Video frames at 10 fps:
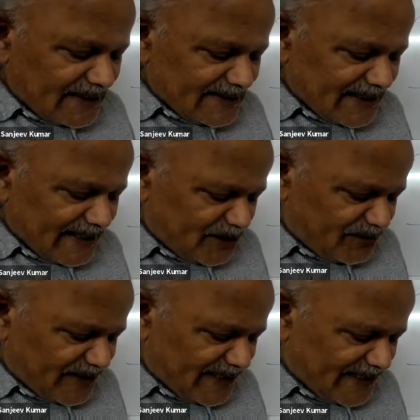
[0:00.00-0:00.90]
the rate of
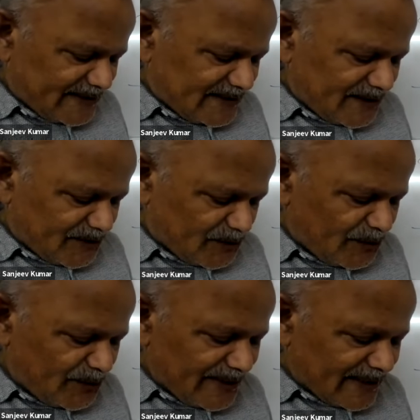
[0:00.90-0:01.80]
reaction
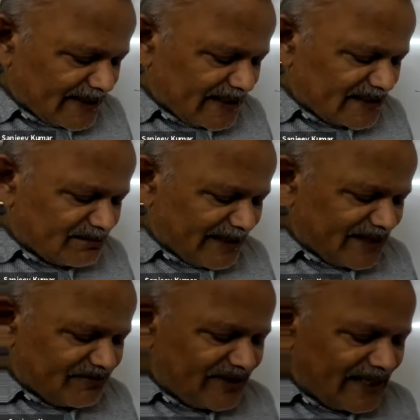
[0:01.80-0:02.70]
to increase by
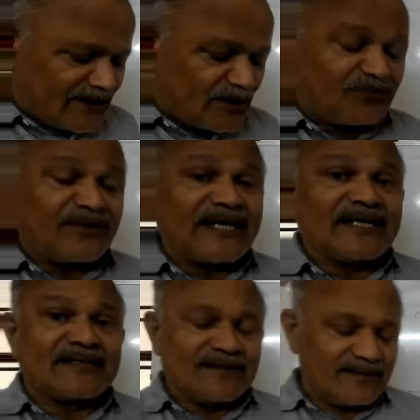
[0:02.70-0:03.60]
a factor of
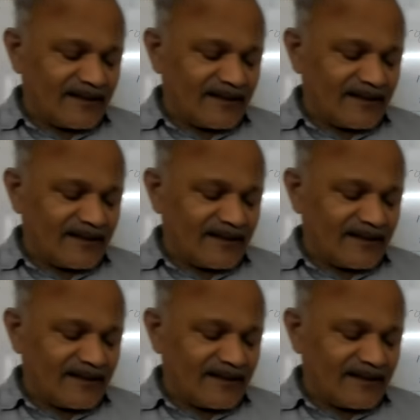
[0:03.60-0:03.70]
8?